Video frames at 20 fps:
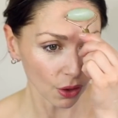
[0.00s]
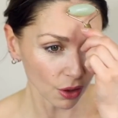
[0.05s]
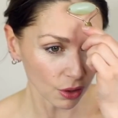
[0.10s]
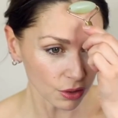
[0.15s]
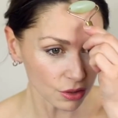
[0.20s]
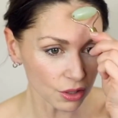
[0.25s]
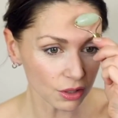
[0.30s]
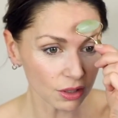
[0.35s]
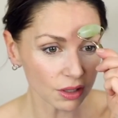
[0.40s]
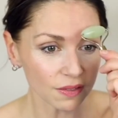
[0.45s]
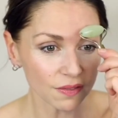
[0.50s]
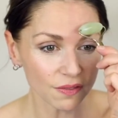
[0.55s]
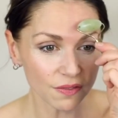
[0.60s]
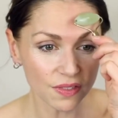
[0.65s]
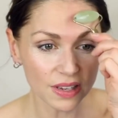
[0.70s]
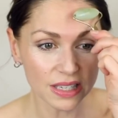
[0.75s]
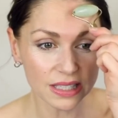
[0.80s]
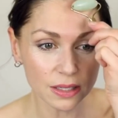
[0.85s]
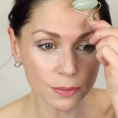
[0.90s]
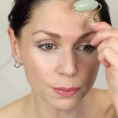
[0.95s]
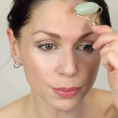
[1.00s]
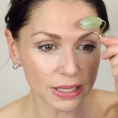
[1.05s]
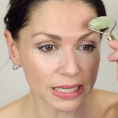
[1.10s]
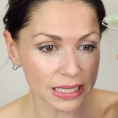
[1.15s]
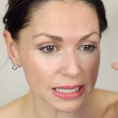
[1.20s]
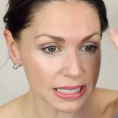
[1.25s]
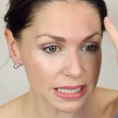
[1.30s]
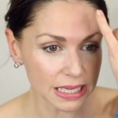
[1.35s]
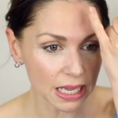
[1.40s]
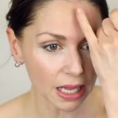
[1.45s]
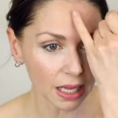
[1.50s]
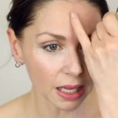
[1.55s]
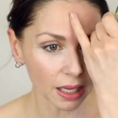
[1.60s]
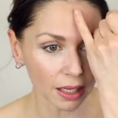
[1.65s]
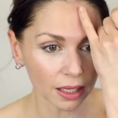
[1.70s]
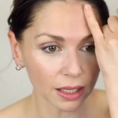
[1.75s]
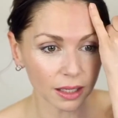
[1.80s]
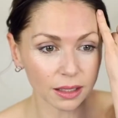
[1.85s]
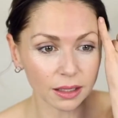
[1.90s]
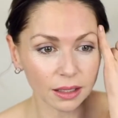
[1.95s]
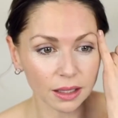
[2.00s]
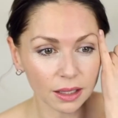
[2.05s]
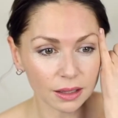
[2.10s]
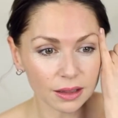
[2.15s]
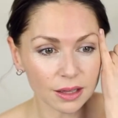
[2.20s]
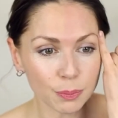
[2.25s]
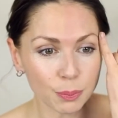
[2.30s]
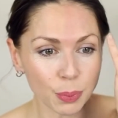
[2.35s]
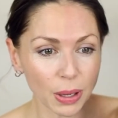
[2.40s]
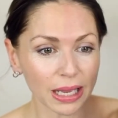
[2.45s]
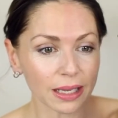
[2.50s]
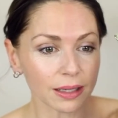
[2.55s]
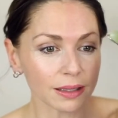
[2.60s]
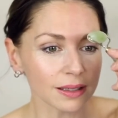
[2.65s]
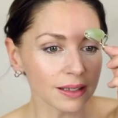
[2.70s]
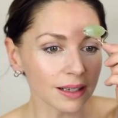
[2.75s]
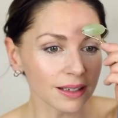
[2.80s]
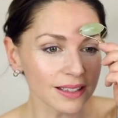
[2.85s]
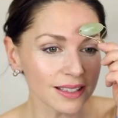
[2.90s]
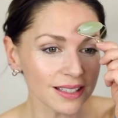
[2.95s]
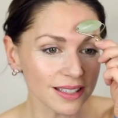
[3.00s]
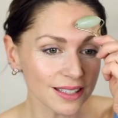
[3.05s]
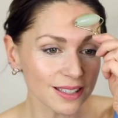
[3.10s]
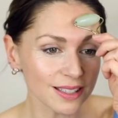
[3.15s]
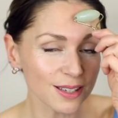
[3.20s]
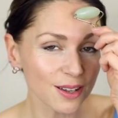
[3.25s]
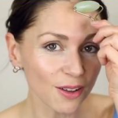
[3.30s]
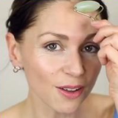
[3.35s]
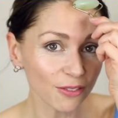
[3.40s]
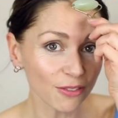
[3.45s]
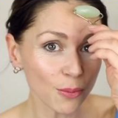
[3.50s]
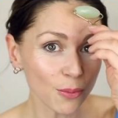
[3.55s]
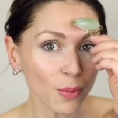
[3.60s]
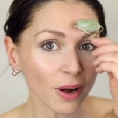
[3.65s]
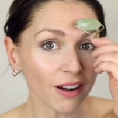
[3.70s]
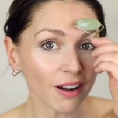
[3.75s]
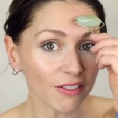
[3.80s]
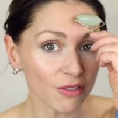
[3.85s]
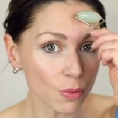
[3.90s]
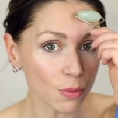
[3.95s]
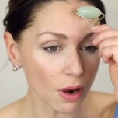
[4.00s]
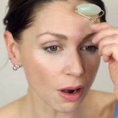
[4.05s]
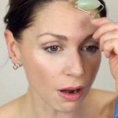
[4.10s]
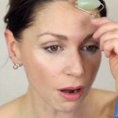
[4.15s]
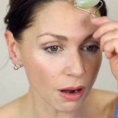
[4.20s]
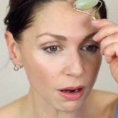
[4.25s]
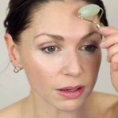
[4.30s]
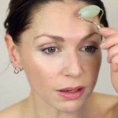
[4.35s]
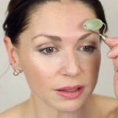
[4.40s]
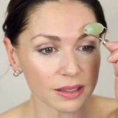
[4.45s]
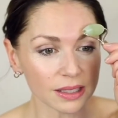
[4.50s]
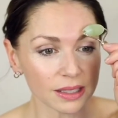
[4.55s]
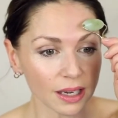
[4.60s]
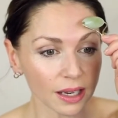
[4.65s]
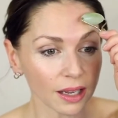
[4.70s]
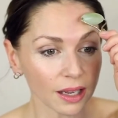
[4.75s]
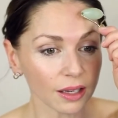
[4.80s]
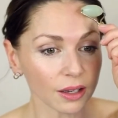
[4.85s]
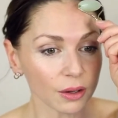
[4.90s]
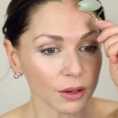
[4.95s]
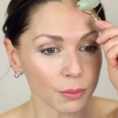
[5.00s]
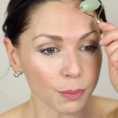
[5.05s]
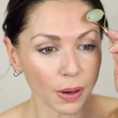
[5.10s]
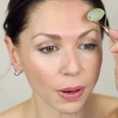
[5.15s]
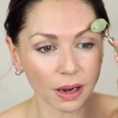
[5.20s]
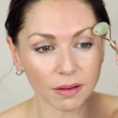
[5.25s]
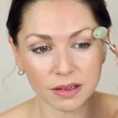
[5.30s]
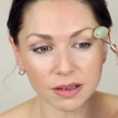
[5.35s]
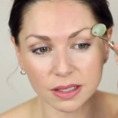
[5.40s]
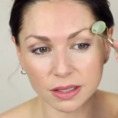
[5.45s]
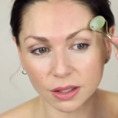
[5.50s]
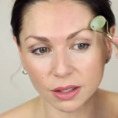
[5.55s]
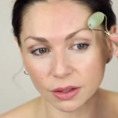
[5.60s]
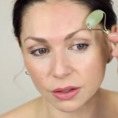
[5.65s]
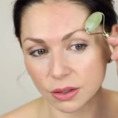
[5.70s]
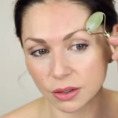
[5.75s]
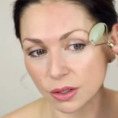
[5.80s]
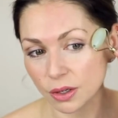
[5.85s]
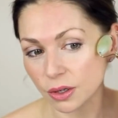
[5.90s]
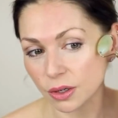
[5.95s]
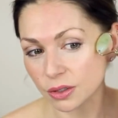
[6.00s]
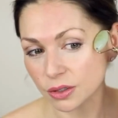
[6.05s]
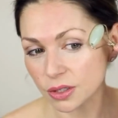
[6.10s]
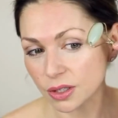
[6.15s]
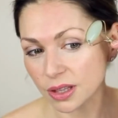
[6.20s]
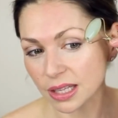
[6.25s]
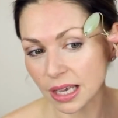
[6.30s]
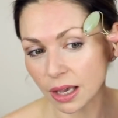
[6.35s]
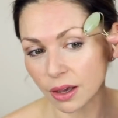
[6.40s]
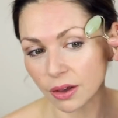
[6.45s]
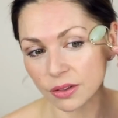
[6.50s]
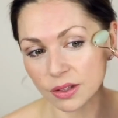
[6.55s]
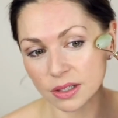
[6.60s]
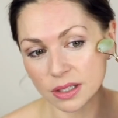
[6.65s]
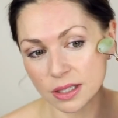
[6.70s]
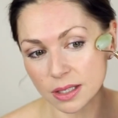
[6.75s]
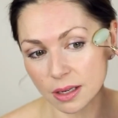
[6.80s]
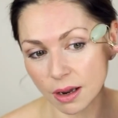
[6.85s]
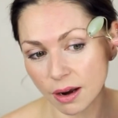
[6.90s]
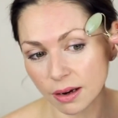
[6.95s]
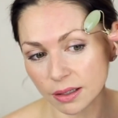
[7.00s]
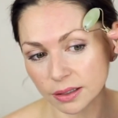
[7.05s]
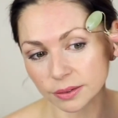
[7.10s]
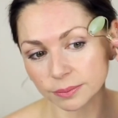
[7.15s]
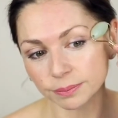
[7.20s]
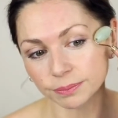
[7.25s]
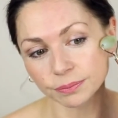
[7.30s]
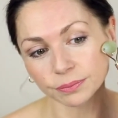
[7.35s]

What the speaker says: And you can visibly see the pinkness from where I've worked in comparison to the other side.